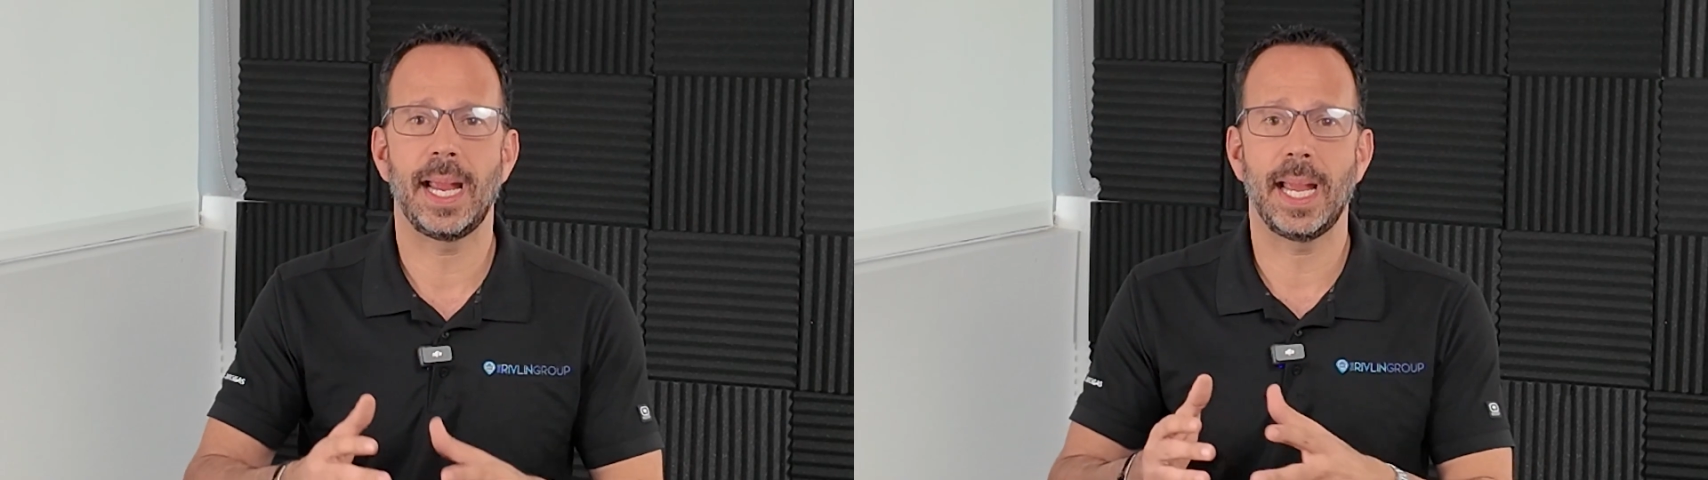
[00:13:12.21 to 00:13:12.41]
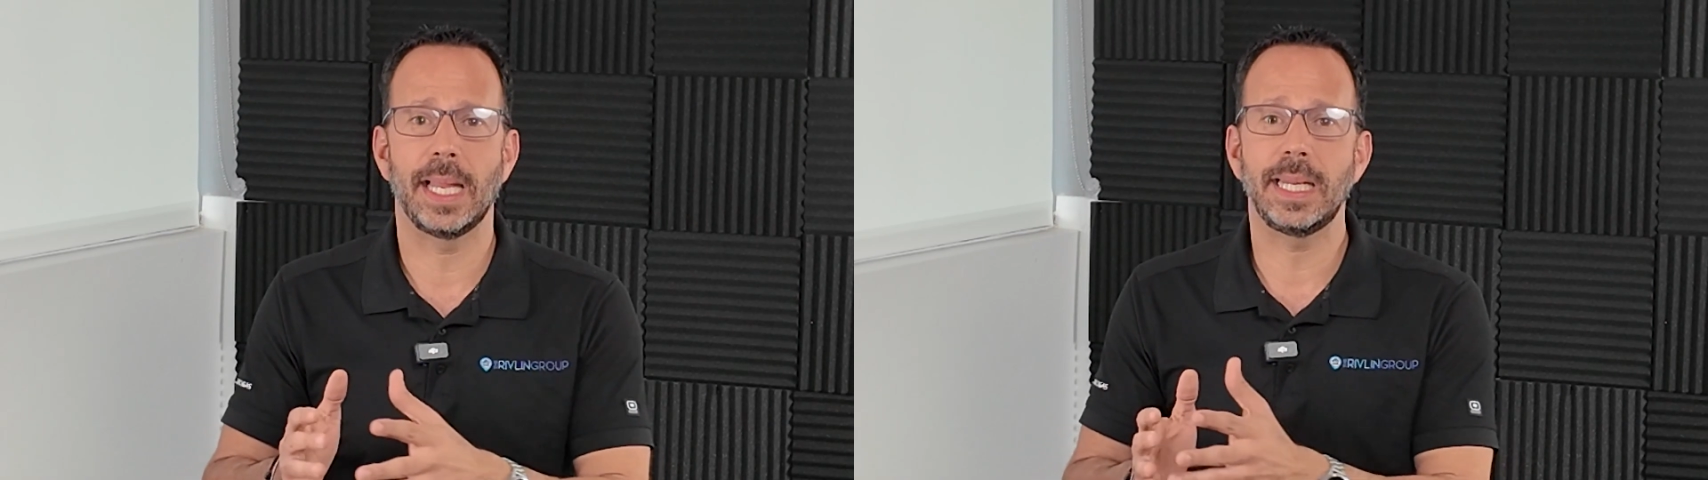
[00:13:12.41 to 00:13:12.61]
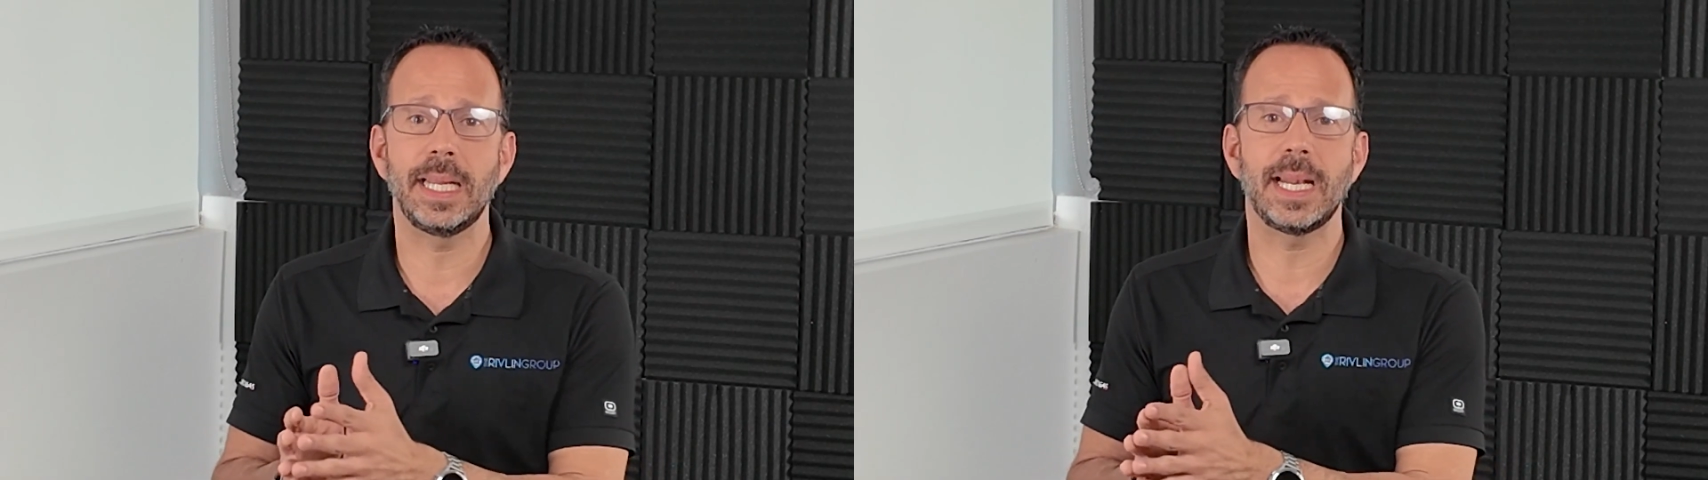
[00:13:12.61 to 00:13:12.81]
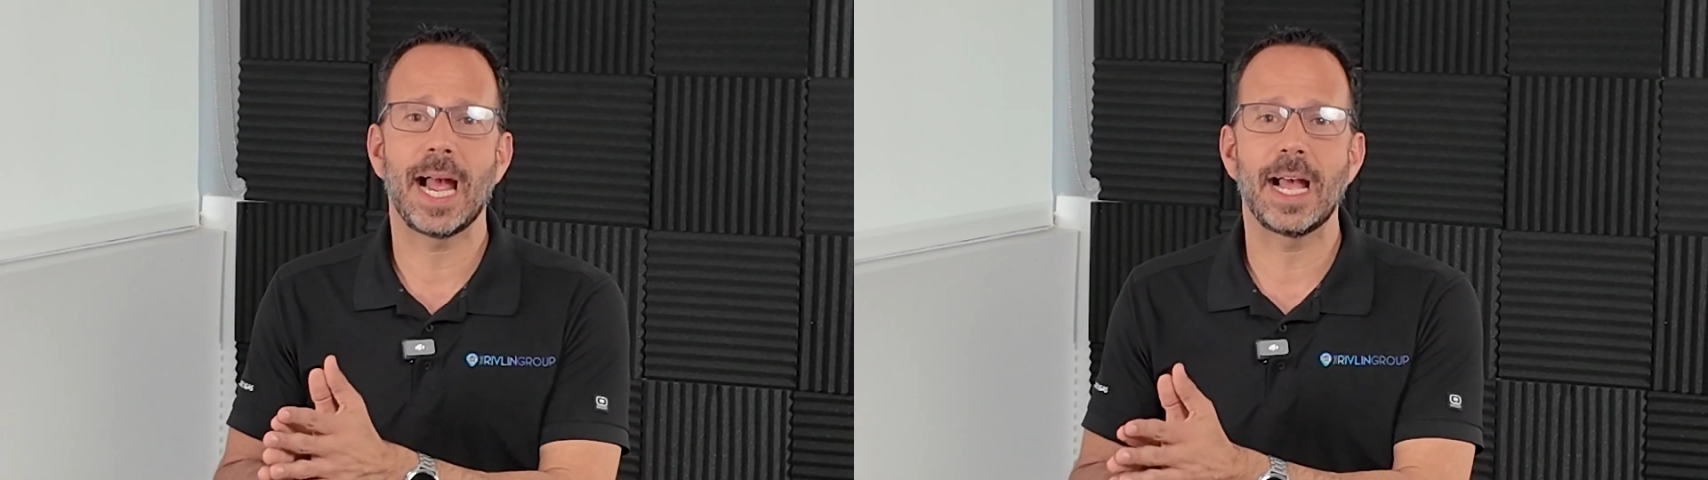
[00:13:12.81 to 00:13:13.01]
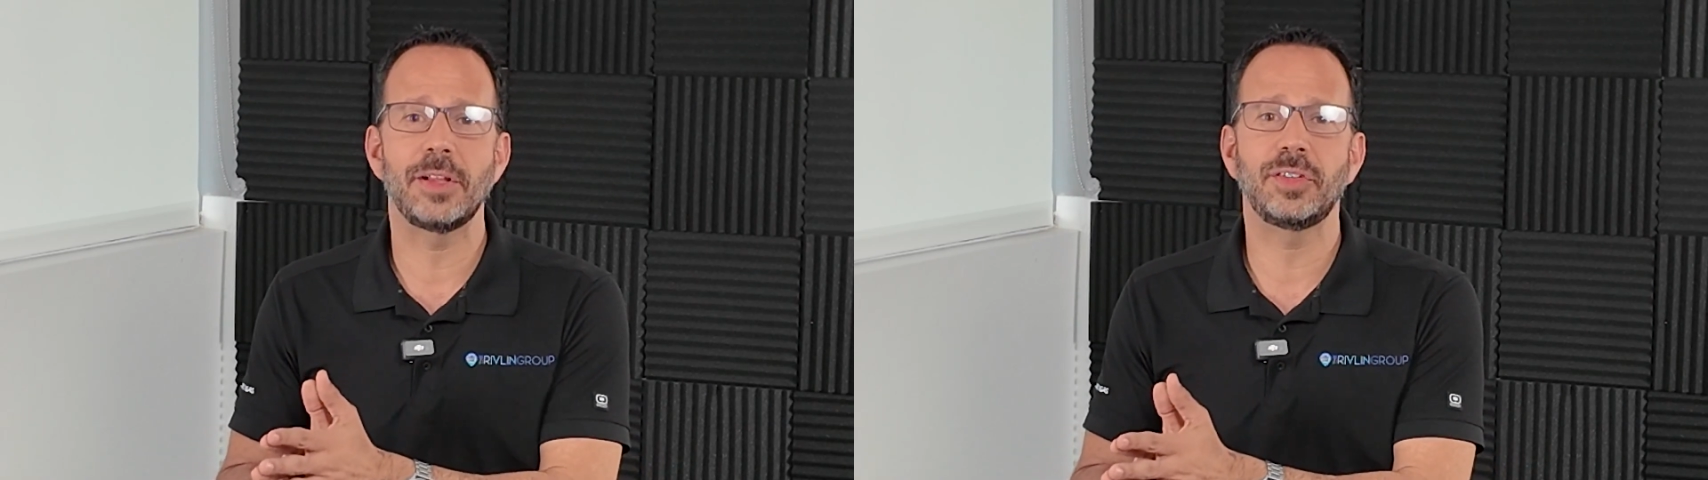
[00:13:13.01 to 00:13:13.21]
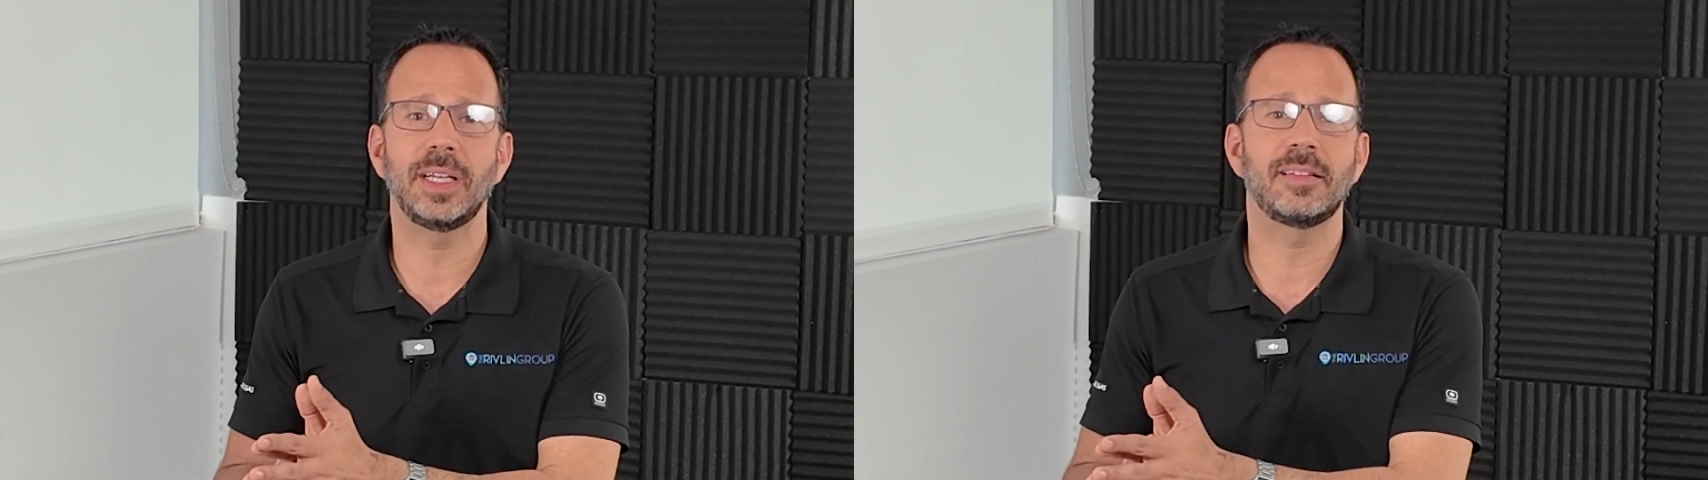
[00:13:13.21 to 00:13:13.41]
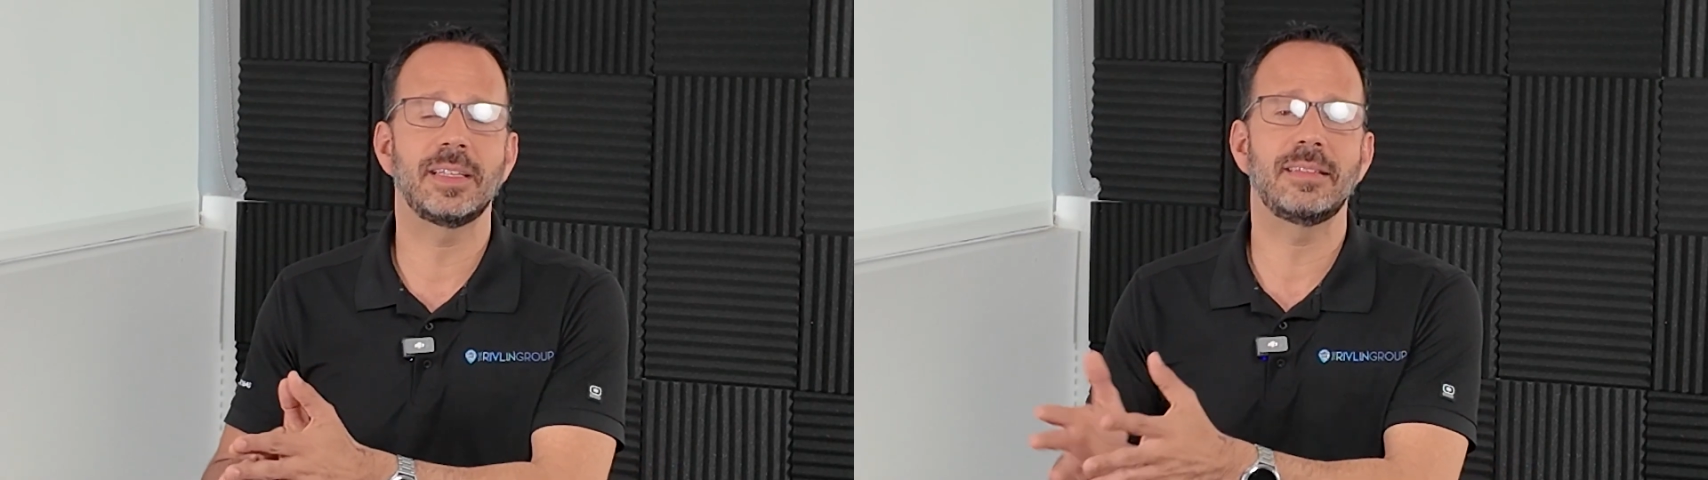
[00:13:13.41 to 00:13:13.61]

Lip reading: and it has its